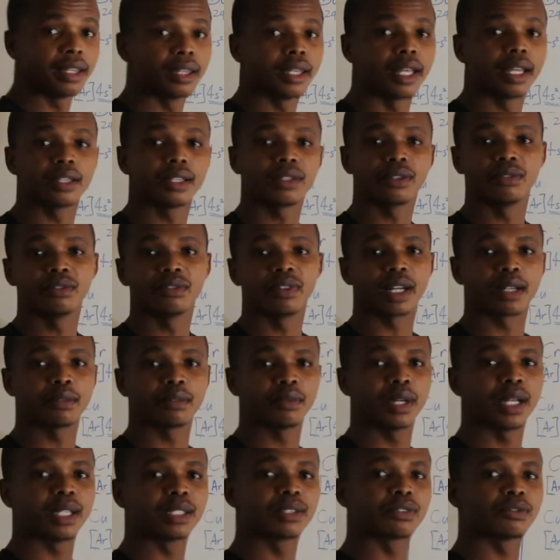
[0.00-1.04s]
Thank you very
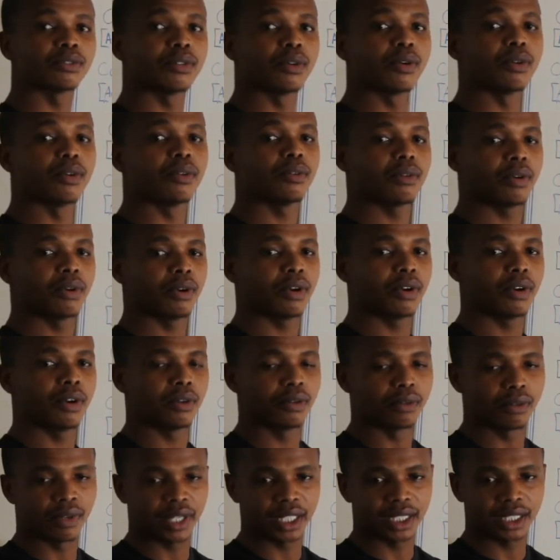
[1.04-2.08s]
much for
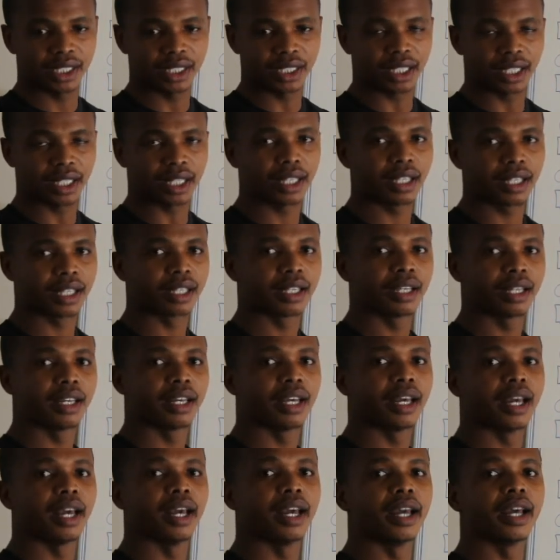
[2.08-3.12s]
watching,
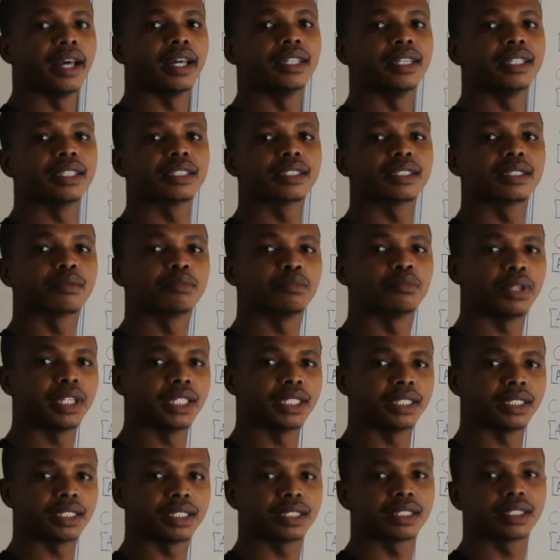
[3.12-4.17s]
and
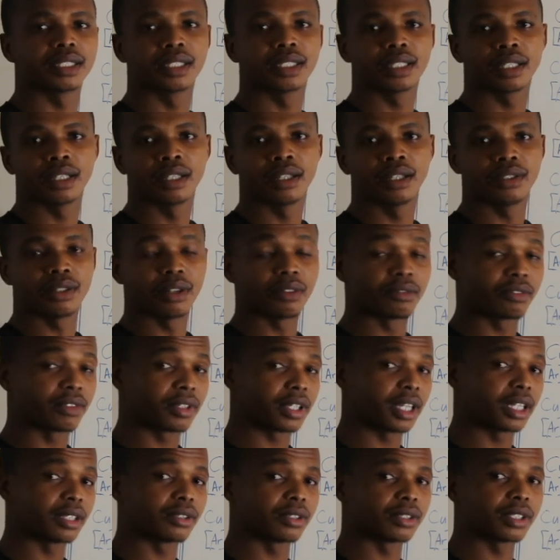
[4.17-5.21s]
please don't
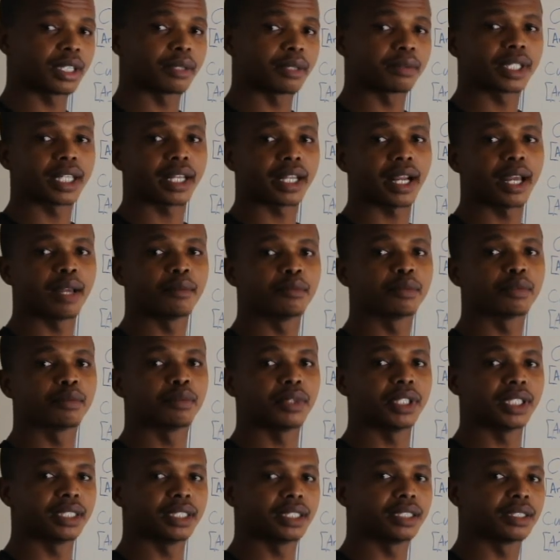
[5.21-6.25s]
forget to subscribe.
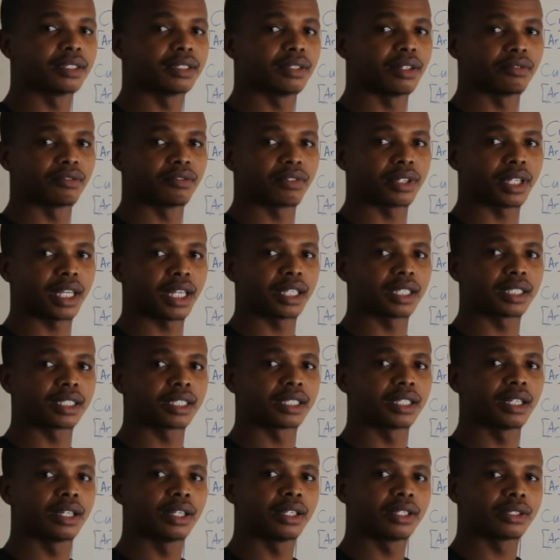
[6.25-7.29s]
Please don't forget
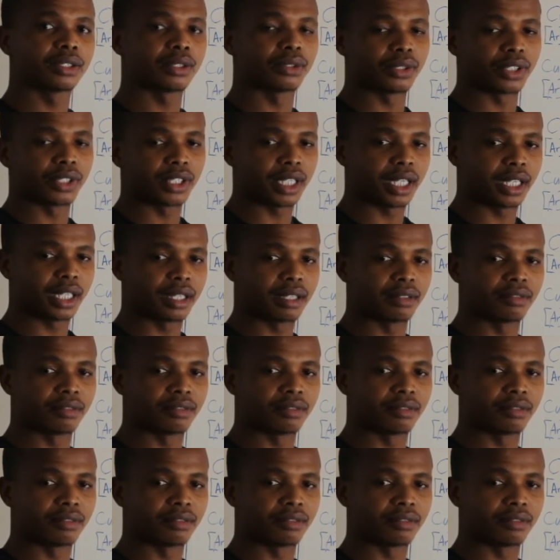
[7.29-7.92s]
to share the